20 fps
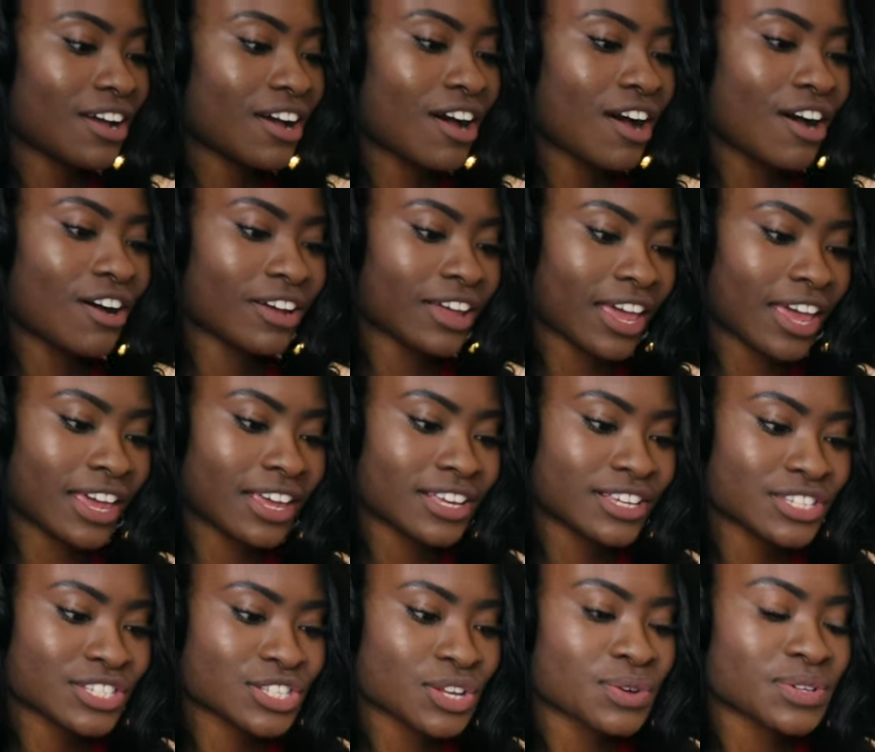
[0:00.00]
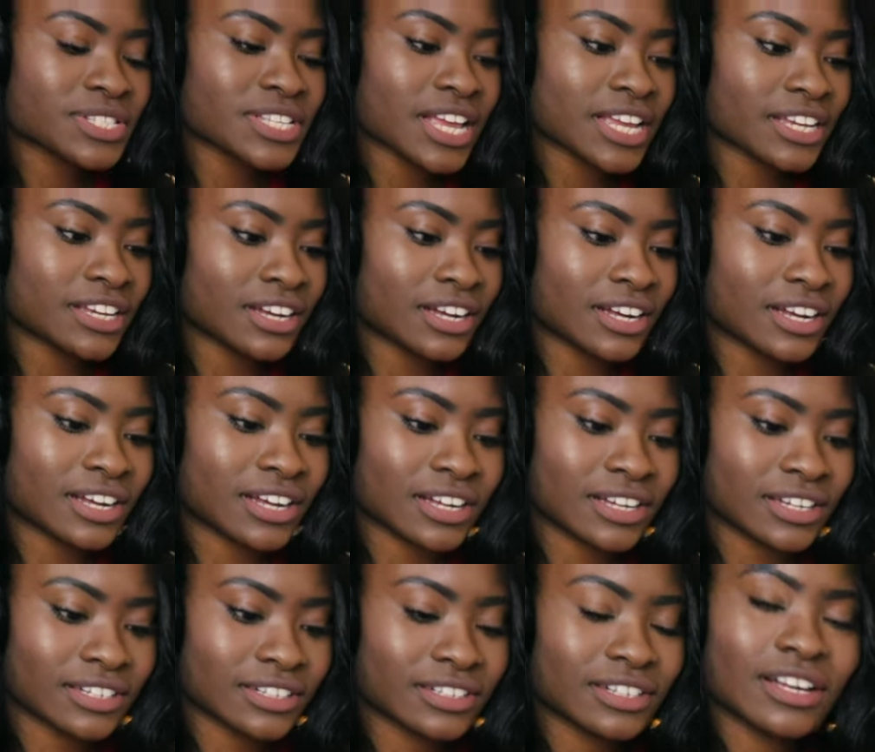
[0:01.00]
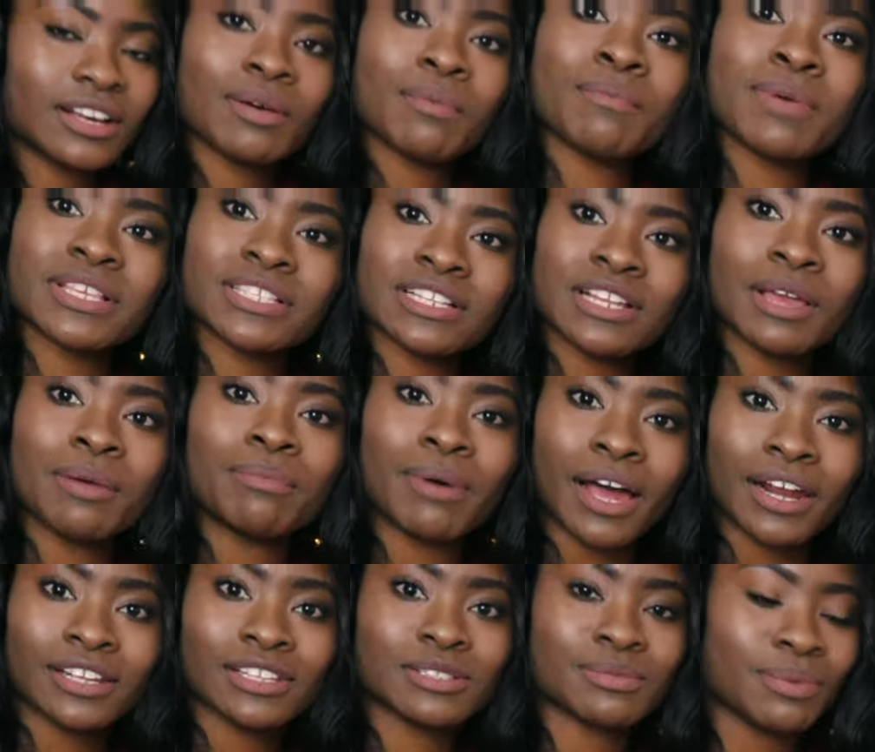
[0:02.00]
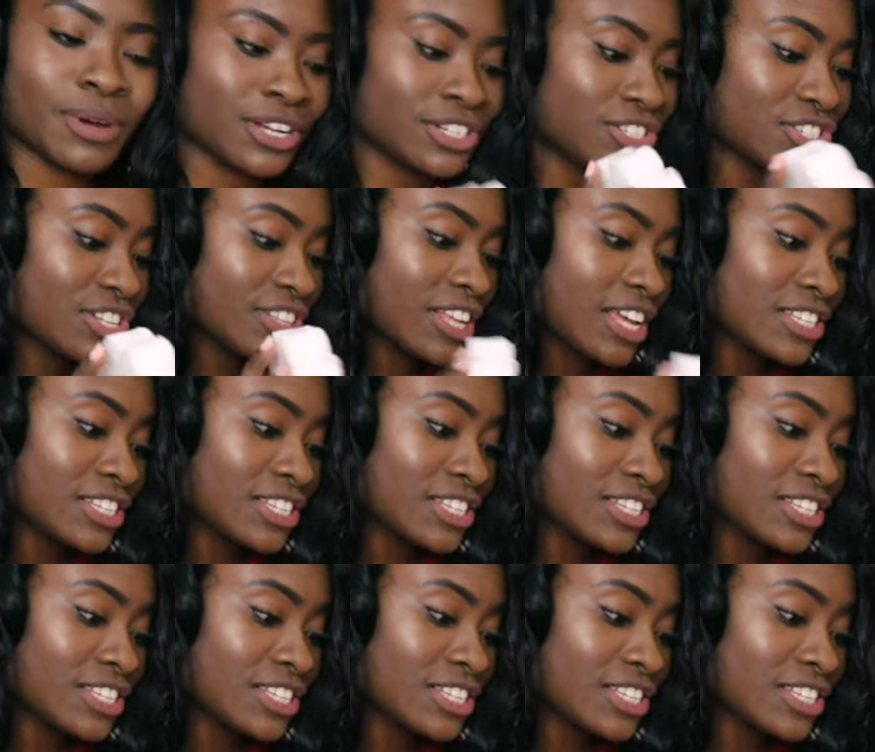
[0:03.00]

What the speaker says: Okay, so it's like a basically a body sponge.